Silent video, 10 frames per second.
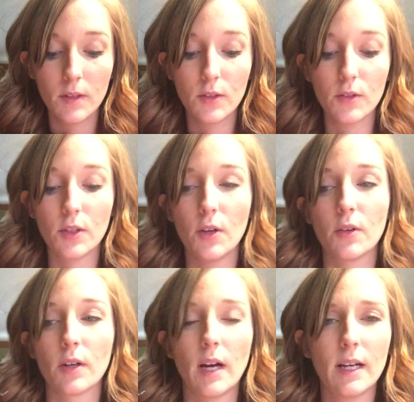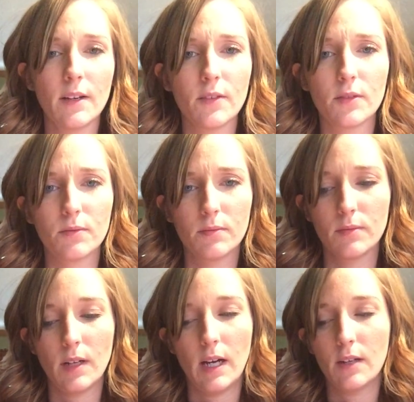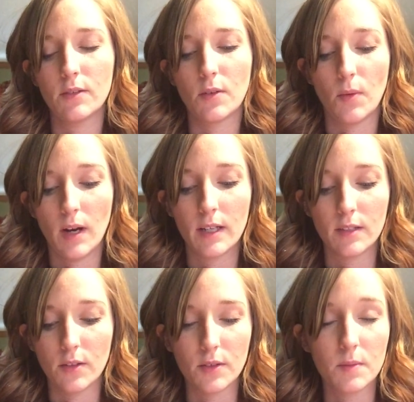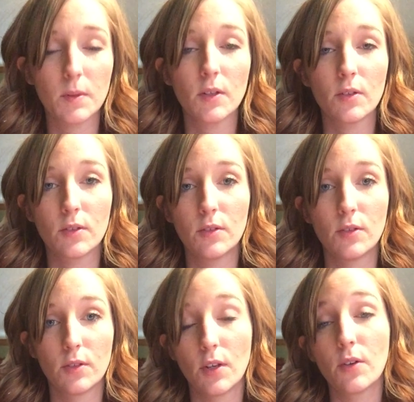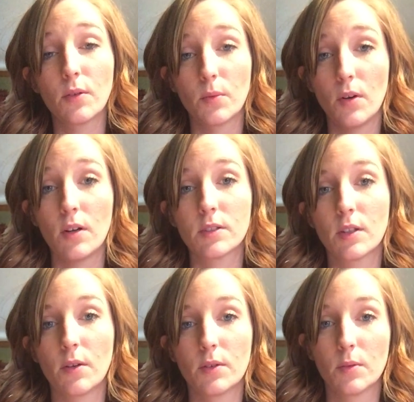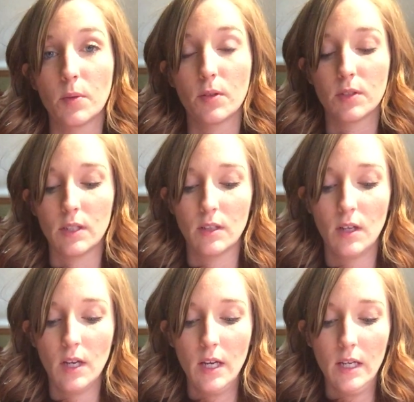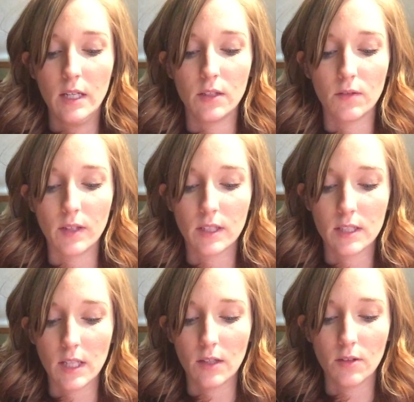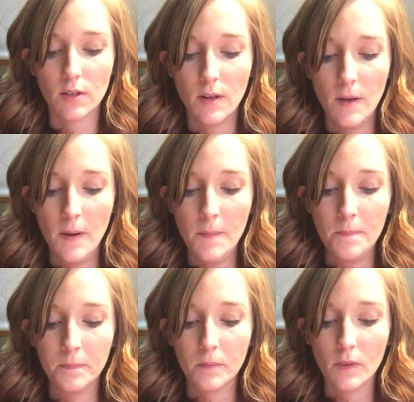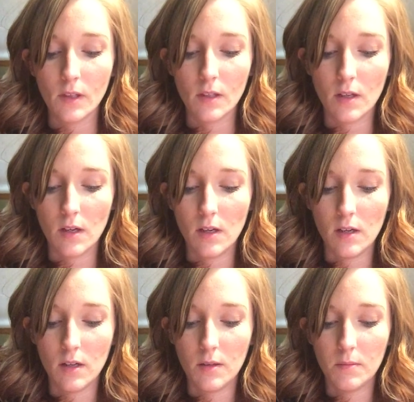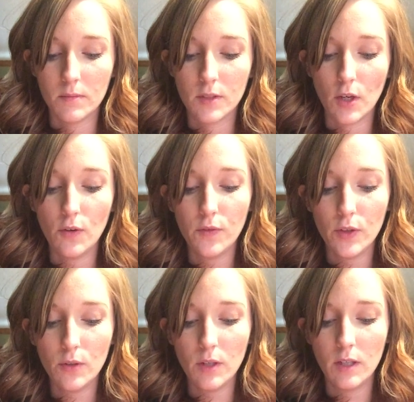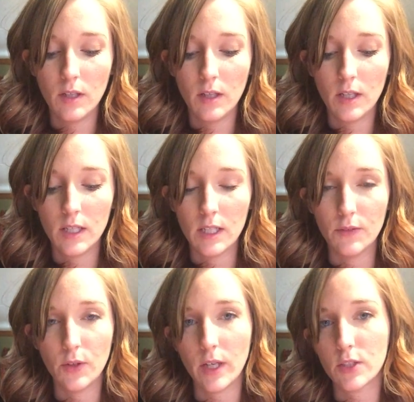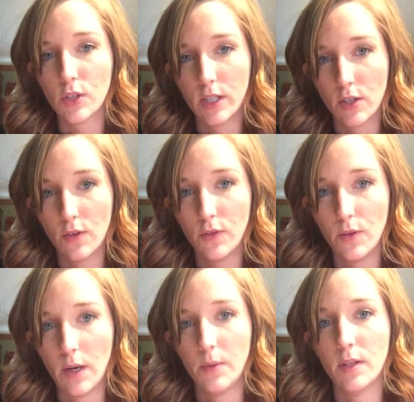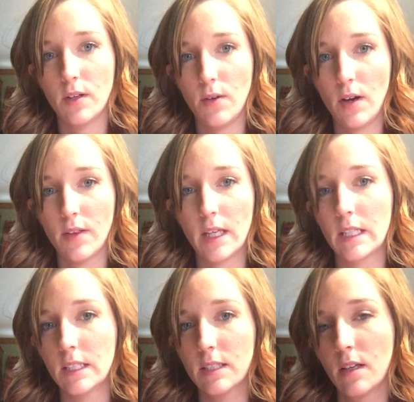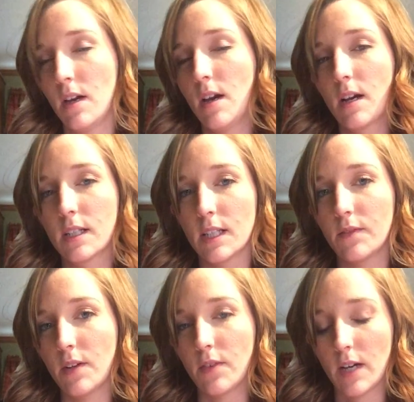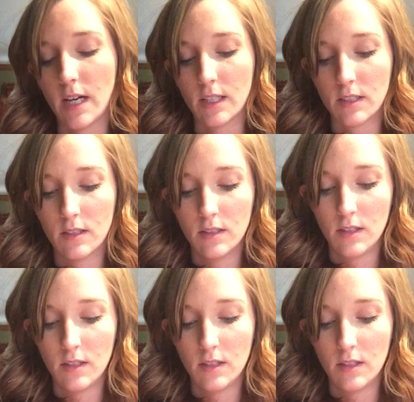your yogurt. I don't know why I didn't know this, but your yogurt will also go in your protein in your red container. Tofu. If you guys try tofu, I want to know how that is because I've never had it.